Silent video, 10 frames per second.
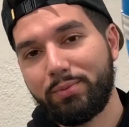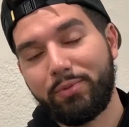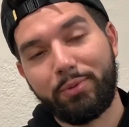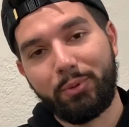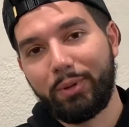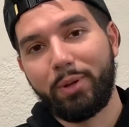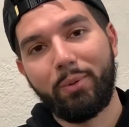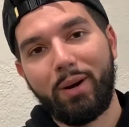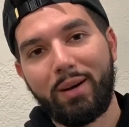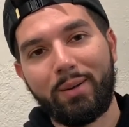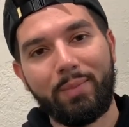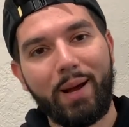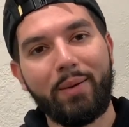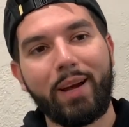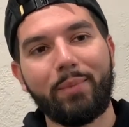if you really want them,
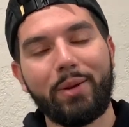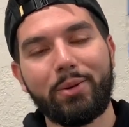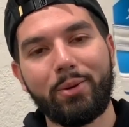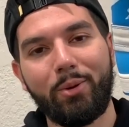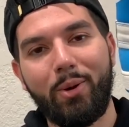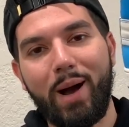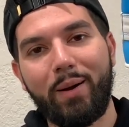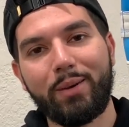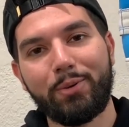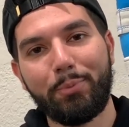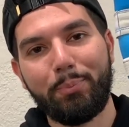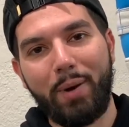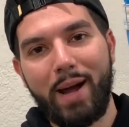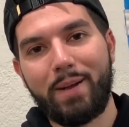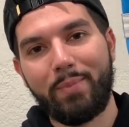I recommend you go out and you
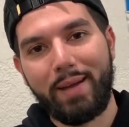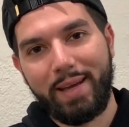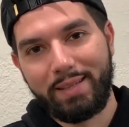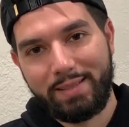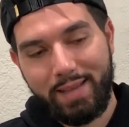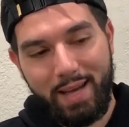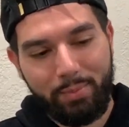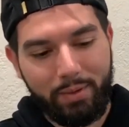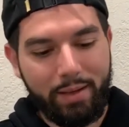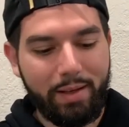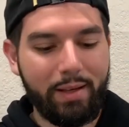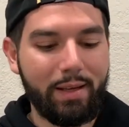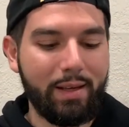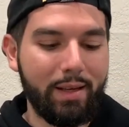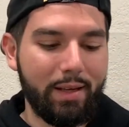buy them ASAP.
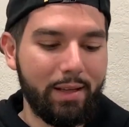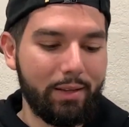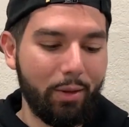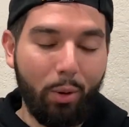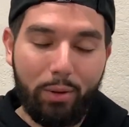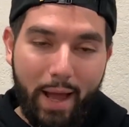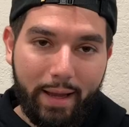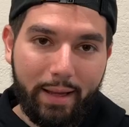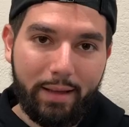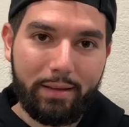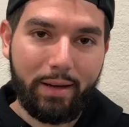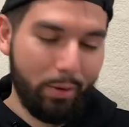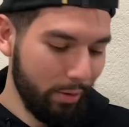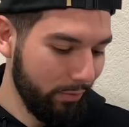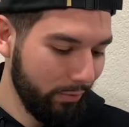Don't lag it. They're
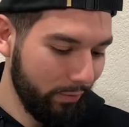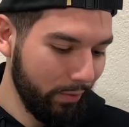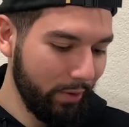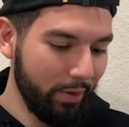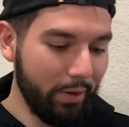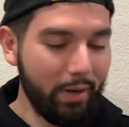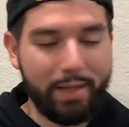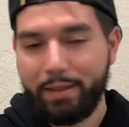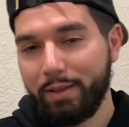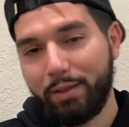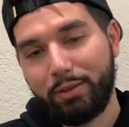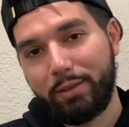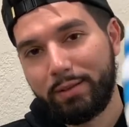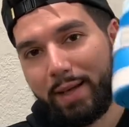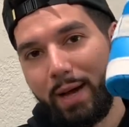going for, I think, under
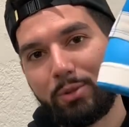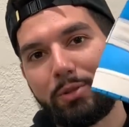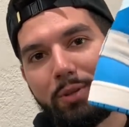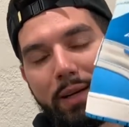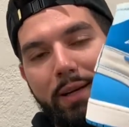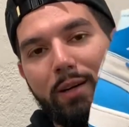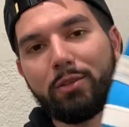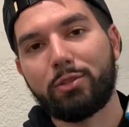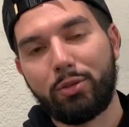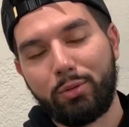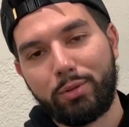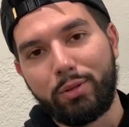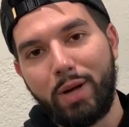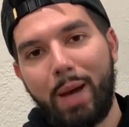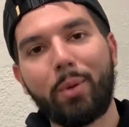1,000 right now. So
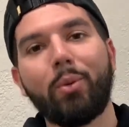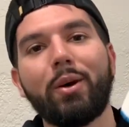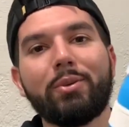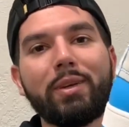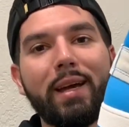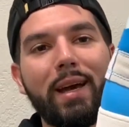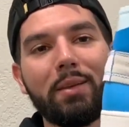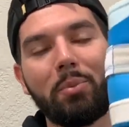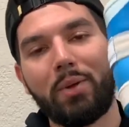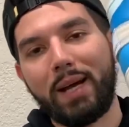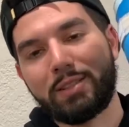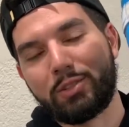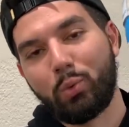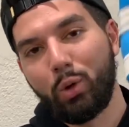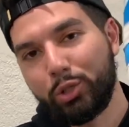grab it while you can. The
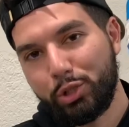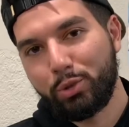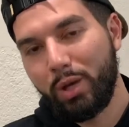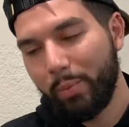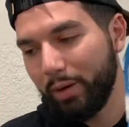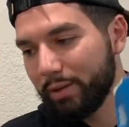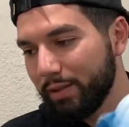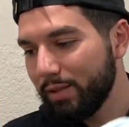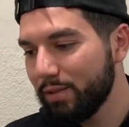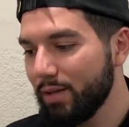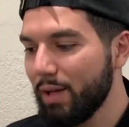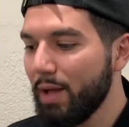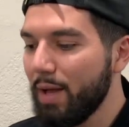prices will shoot up on these.